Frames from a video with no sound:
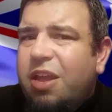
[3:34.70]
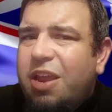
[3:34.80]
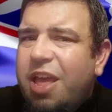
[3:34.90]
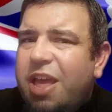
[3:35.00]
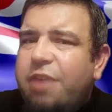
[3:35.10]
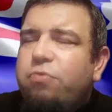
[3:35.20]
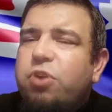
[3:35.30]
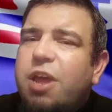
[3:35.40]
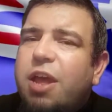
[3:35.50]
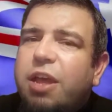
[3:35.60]
Yet
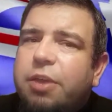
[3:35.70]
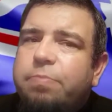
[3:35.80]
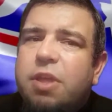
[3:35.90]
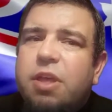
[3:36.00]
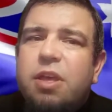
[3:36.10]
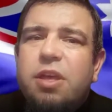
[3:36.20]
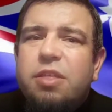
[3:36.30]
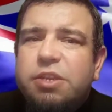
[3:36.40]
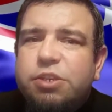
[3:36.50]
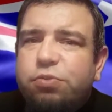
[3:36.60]
every day,
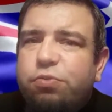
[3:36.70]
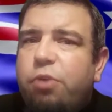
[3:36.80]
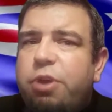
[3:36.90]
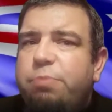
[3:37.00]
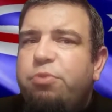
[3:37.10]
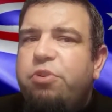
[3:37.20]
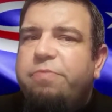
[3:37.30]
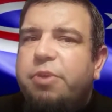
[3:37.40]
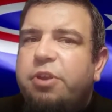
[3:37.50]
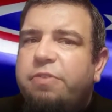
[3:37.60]
this growing
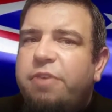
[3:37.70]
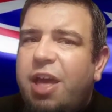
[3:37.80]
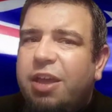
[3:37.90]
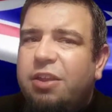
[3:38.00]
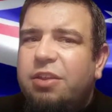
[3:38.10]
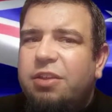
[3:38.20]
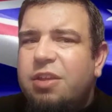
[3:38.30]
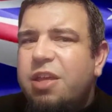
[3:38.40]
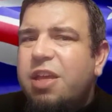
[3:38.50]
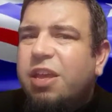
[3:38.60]
movement of hate
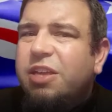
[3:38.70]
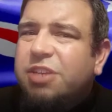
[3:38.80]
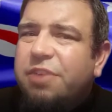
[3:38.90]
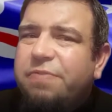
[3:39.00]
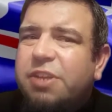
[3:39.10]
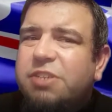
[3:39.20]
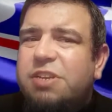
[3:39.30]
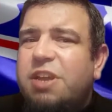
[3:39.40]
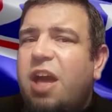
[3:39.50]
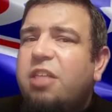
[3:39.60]
is
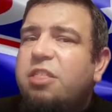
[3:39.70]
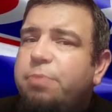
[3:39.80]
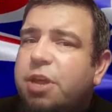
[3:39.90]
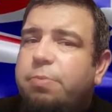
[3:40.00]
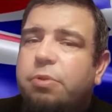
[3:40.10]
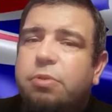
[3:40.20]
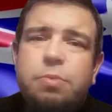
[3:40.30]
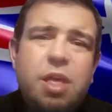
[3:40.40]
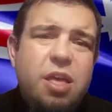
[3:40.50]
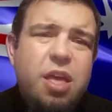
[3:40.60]
convincing other
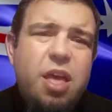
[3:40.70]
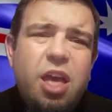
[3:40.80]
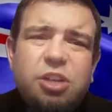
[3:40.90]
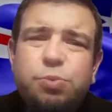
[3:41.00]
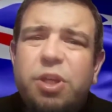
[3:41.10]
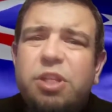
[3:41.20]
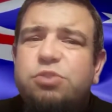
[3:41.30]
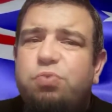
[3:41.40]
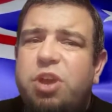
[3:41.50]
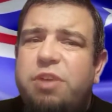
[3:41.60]
people, as well
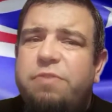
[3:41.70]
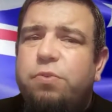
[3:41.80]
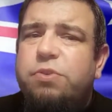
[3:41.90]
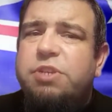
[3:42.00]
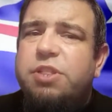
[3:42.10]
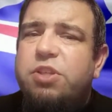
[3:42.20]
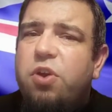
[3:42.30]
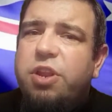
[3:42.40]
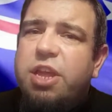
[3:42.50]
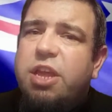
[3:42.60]
as reinforcing
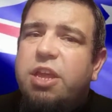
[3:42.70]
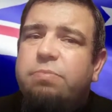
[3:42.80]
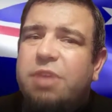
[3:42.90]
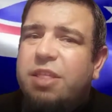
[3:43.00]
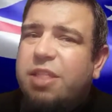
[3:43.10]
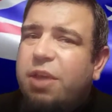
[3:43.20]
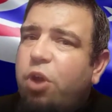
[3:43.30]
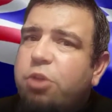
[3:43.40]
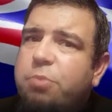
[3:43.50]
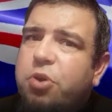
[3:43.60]
the idea in
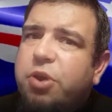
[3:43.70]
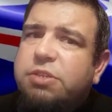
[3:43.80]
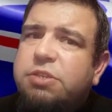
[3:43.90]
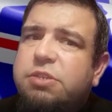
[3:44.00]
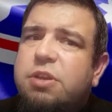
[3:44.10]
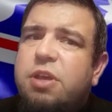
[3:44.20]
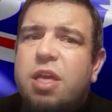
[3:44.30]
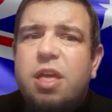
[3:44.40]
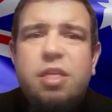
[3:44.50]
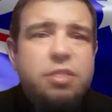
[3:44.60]
their own minds,
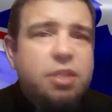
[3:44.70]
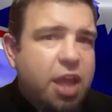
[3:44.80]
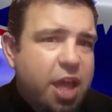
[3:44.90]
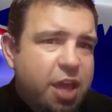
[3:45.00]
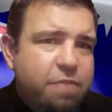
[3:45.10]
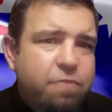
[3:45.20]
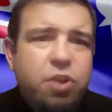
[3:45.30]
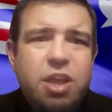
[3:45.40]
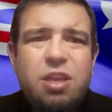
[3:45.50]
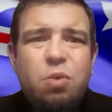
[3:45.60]
that
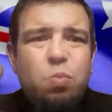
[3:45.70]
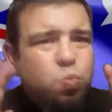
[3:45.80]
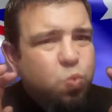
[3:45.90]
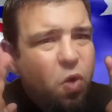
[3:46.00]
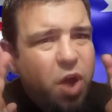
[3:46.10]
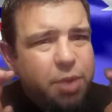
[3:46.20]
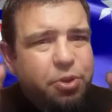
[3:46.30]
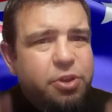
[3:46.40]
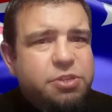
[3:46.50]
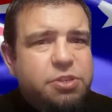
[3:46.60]
every white
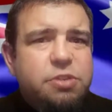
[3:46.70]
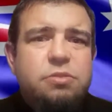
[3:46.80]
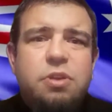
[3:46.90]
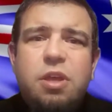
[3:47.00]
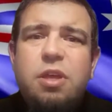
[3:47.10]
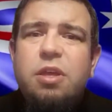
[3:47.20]
person